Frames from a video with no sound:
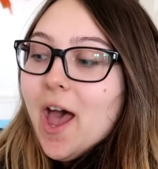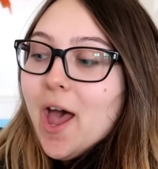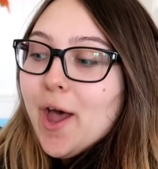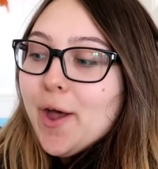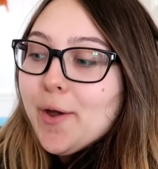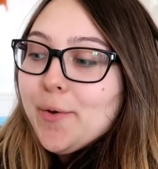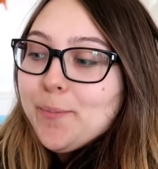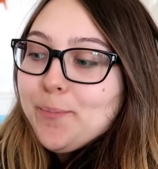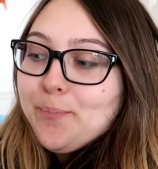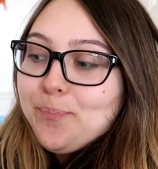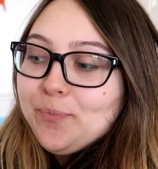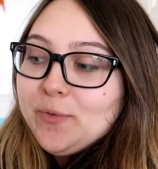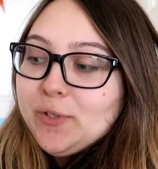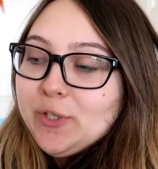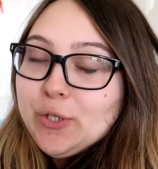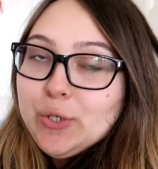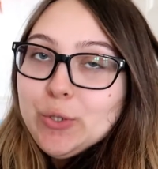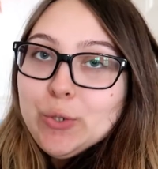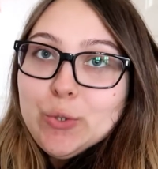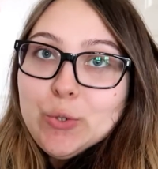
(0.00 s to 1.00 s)

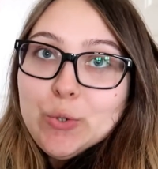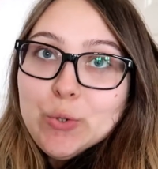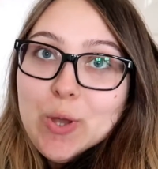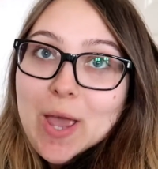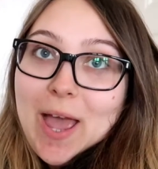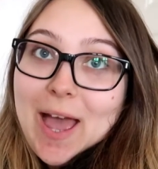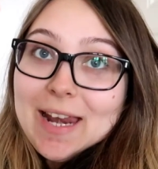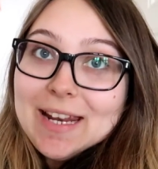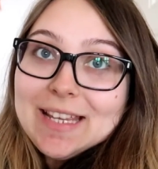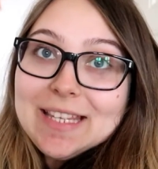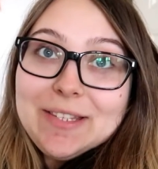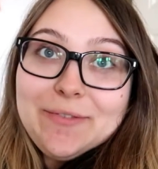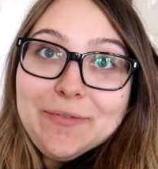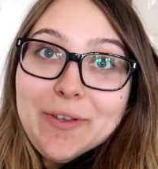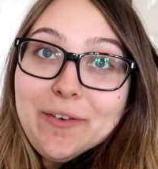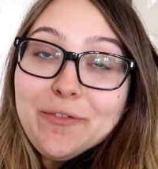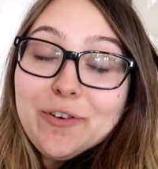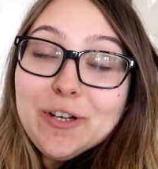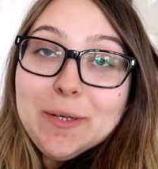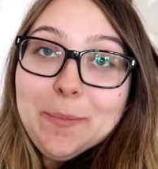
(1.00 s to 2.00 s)
to Hannah's
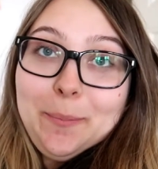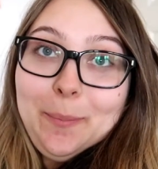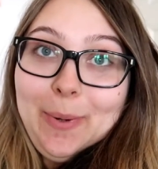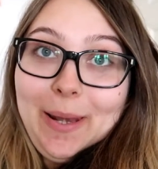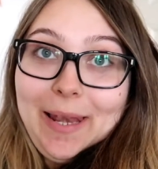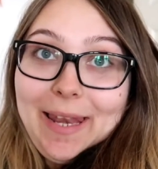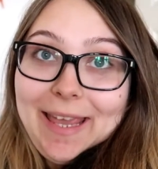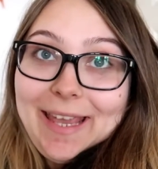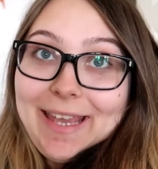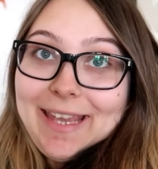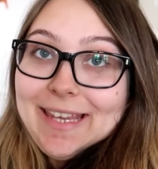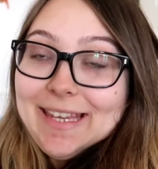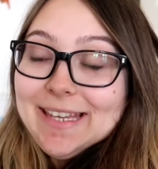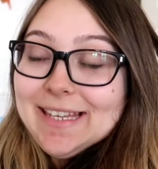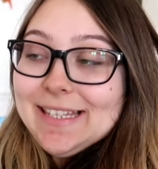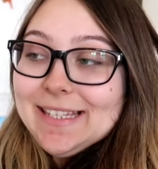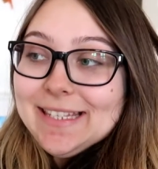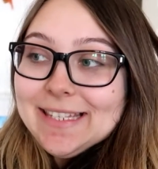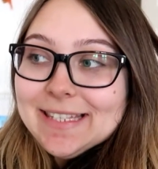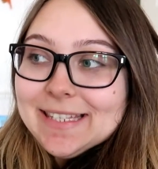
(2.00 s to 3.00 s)
favorite
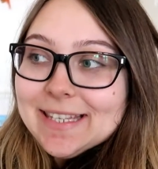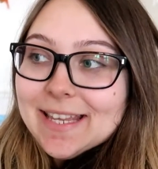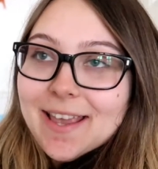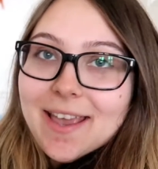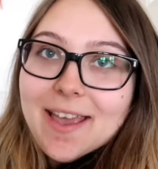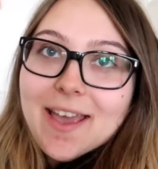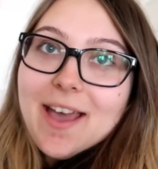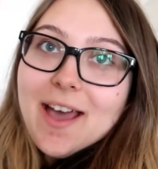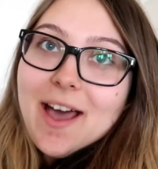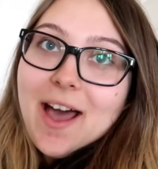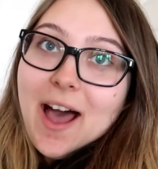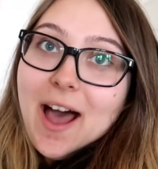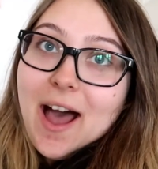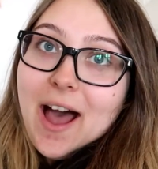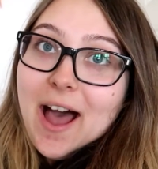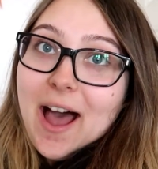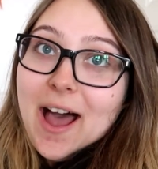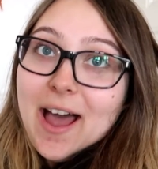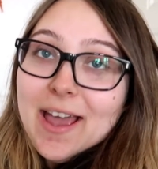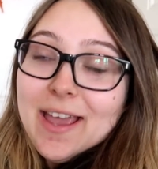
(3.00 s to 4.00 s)
place.
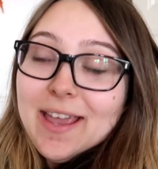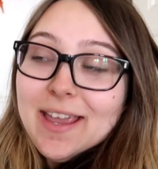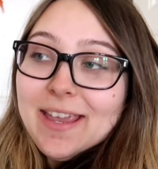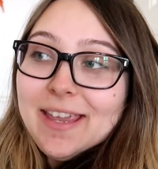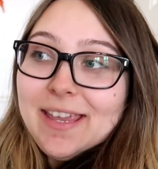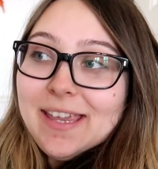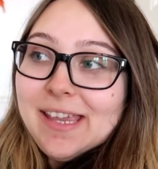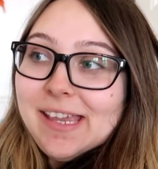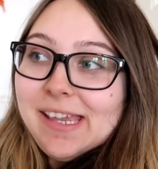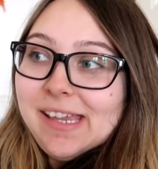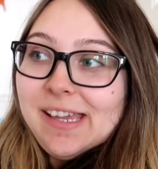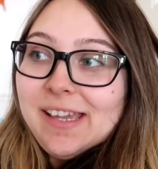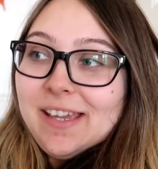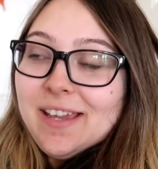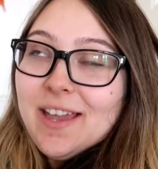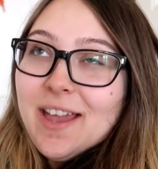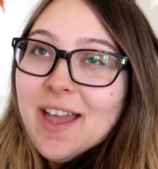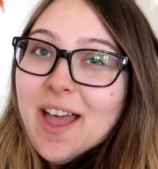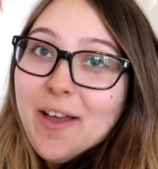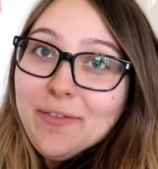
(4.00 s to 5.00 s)
I
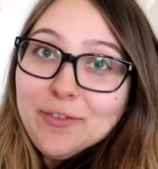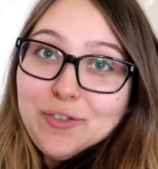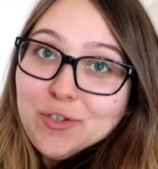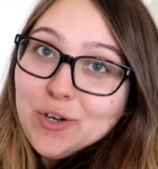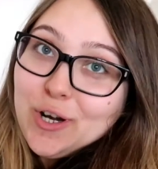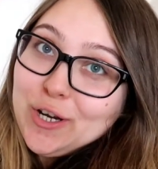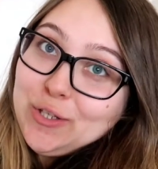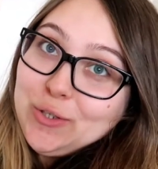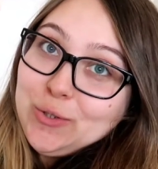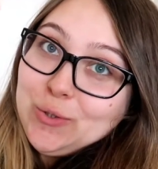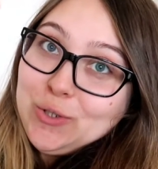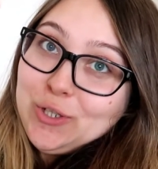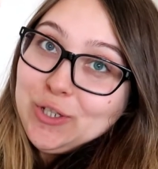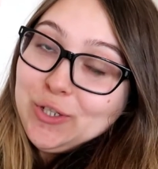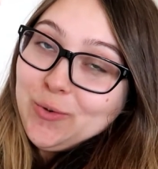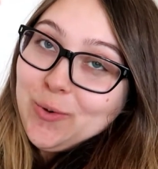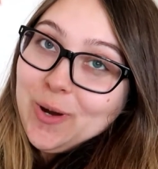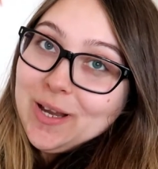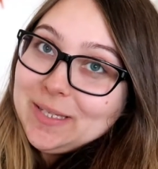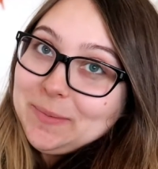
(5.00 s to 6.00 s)
have tried
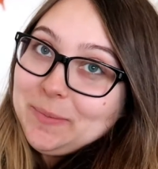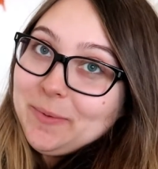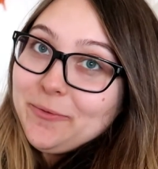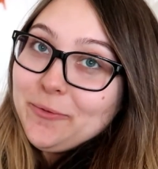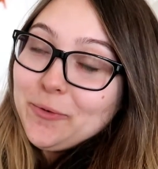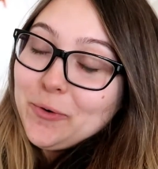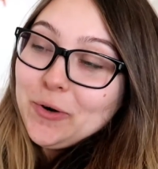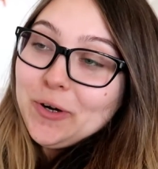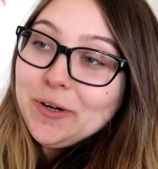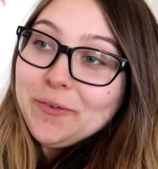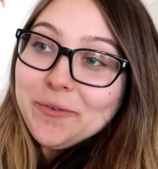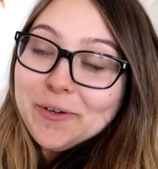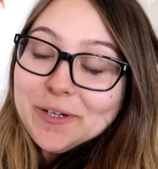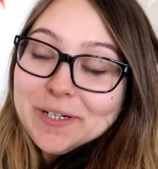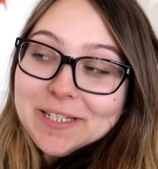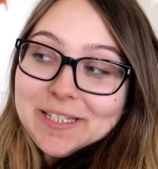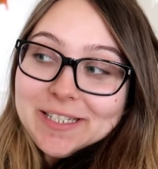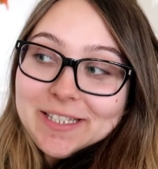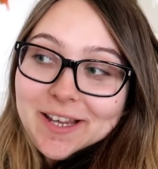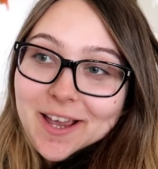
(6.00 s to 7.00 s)
sushi twice before. The
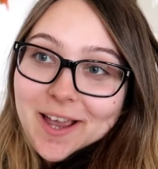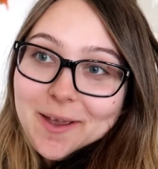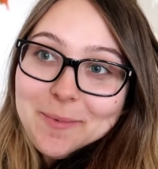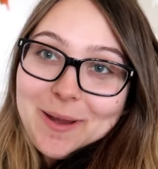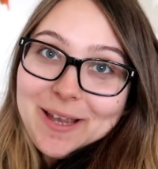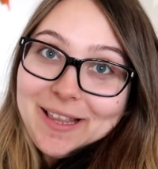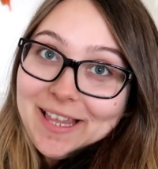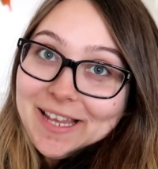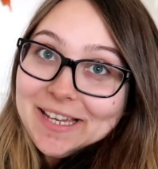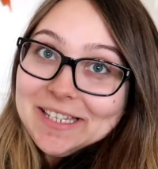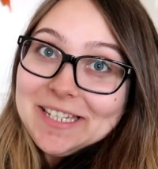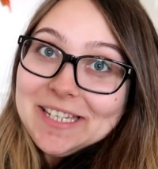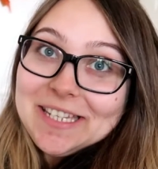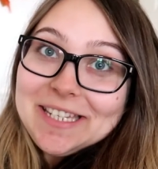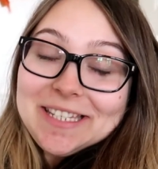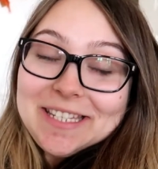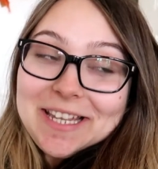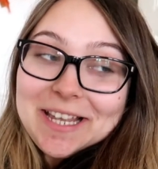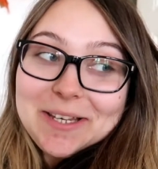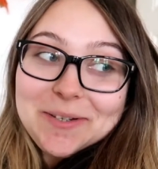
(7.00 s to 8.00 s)
first time I liked
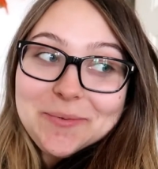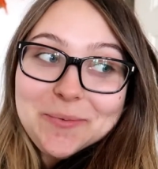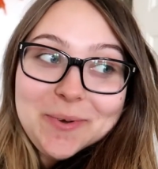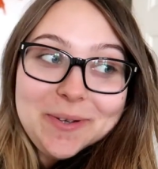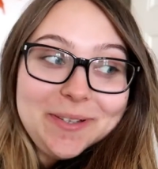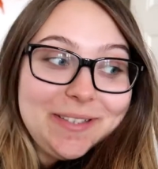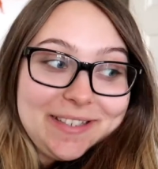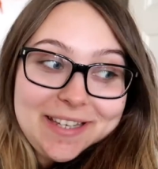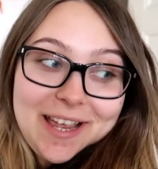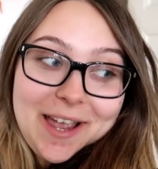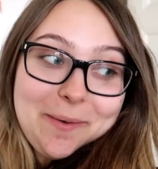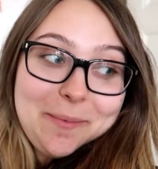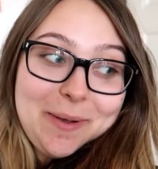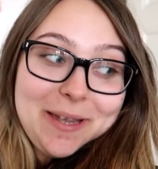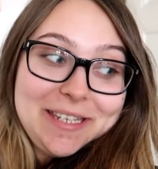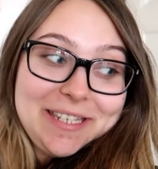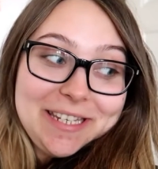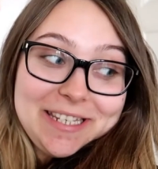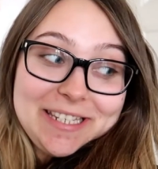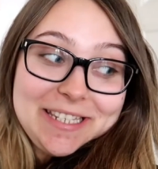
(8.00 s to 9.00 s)
it, the second time
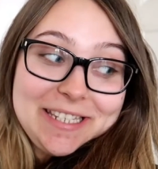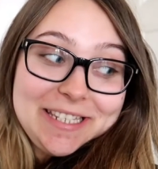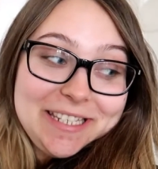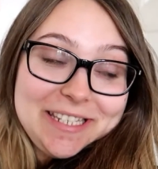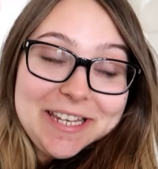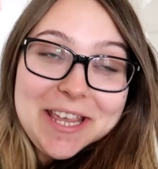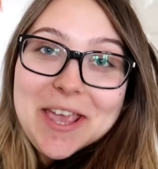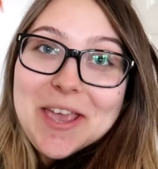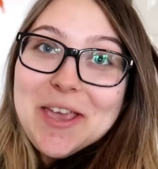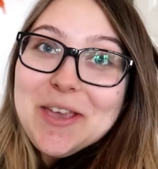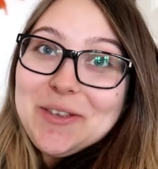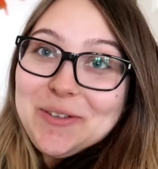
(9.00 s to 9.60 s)
I didn't.